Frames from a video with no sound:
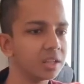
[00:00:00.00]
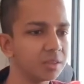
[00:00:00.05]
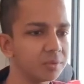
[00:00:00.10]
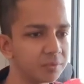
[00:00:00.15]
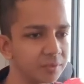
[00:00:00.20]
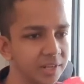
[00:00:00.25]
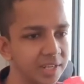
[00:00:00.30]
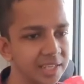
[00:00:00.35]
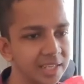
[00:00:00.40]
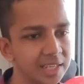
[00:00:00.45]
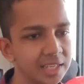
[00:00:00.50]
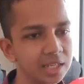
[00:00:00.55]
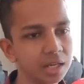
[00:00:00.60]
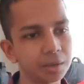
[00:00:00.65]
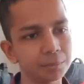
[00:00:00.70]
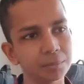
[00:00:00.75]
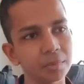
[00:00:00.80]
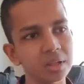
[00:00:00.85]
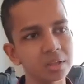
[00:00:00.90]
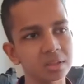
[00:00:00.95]
this very
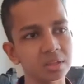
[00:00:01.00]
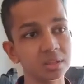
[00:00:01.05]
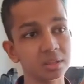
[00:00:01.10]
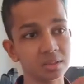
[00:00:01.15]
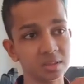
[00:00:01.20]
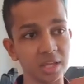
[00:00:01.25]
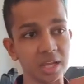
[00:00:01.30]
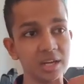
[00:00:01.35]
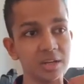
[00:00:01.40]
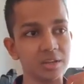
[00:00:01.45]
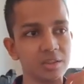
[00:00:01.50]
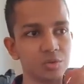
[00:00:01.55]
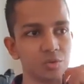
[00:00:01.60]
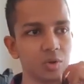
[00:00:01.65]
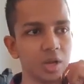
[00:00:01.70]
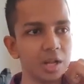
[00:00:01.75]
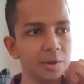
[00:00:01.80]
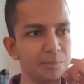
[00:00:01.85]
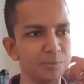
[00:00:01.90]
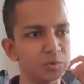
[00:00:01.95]
amazing sites to
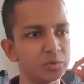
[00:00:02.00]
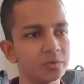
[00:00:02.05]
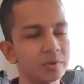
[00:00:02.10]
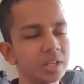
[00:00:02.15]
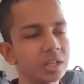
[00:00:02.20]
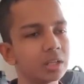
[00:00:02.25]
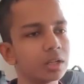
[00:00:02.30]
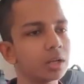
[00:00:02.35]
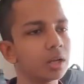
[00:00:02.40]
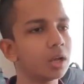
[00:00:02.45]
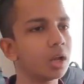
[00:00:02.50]
help you with.